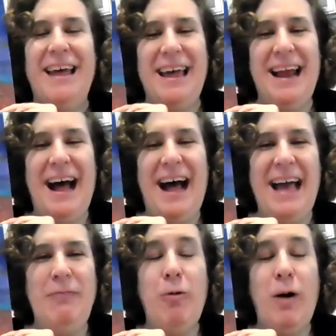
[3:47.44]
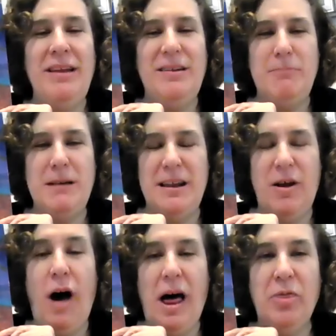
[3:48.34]
And I wanted to be an
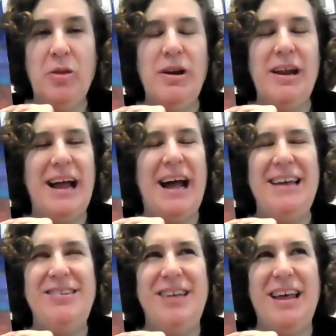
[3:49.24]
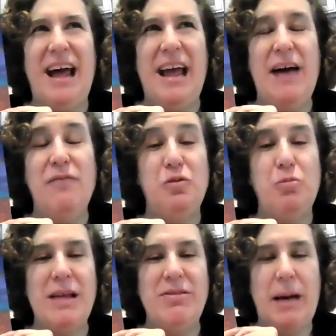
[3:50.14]
author, and I said, I have to
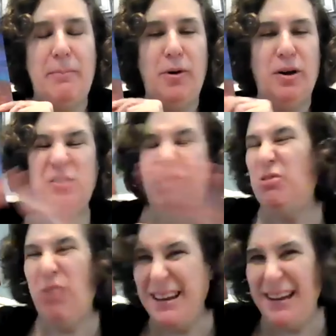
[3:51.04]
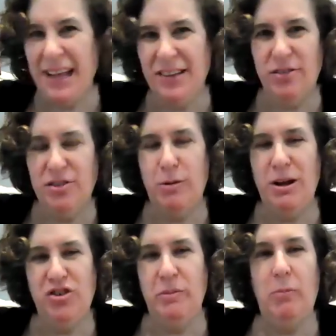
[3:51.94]
write that book. So I tried to answer his
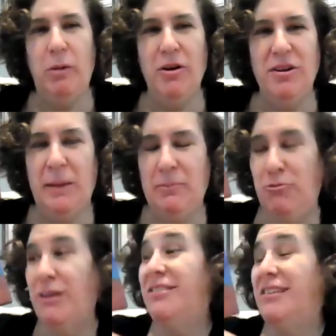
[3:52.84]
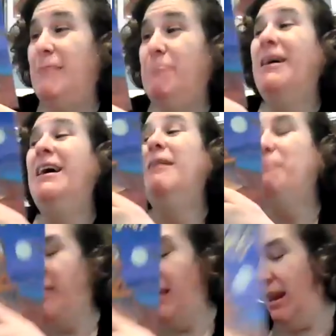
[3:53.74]
question about where do dump trucks sleep,
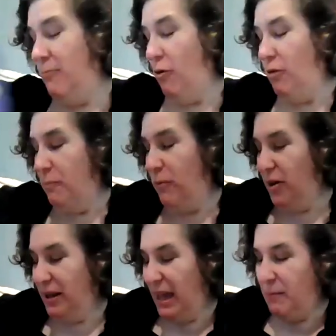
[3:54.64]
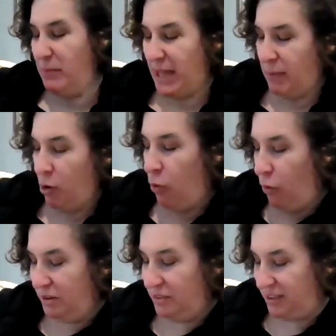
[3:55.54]
but then I wrote a book and it became a
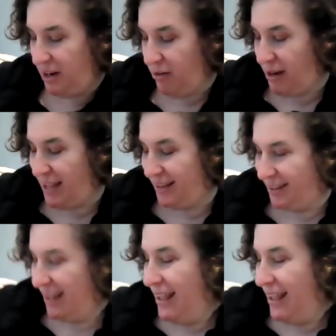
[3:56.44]
whole series.